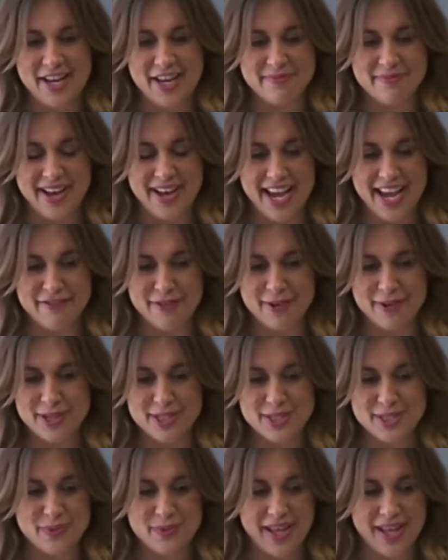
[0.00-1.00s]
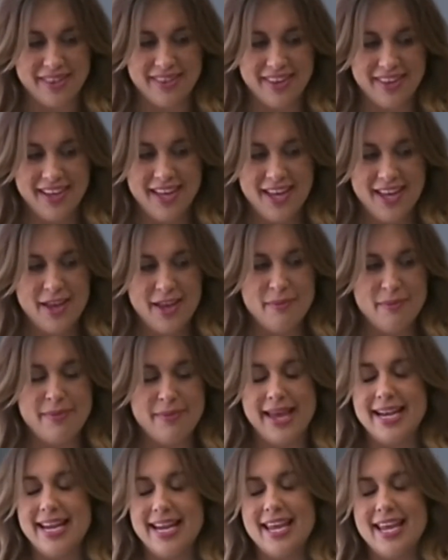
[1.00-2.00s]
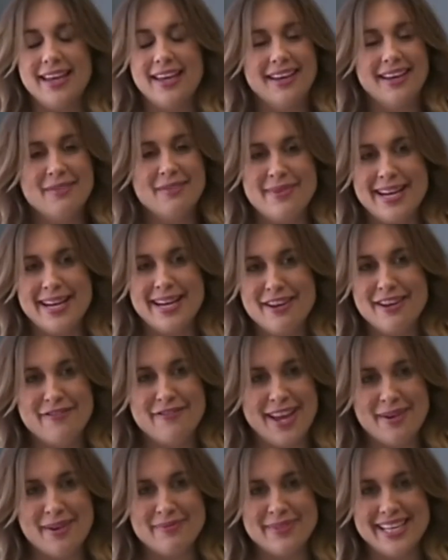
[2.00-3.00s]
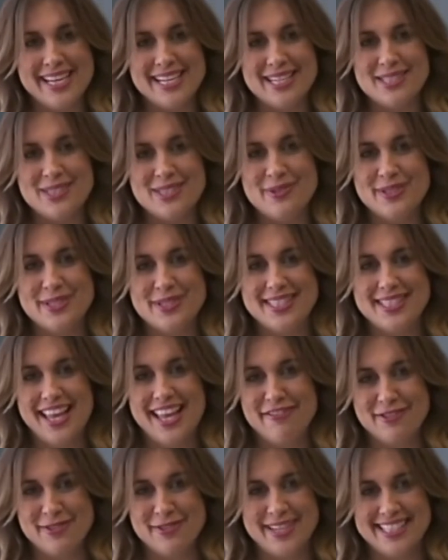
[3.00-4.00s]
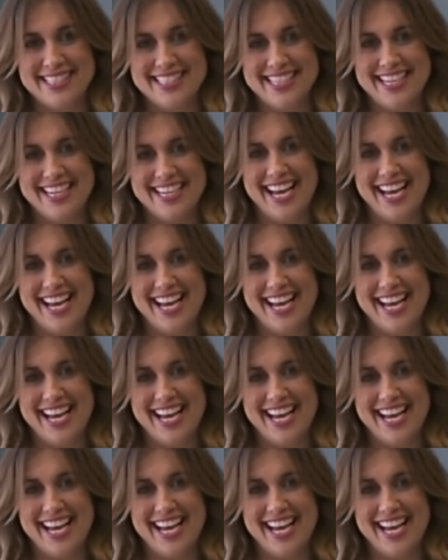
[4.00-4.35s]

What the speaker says: I've worked with many families whose loved ones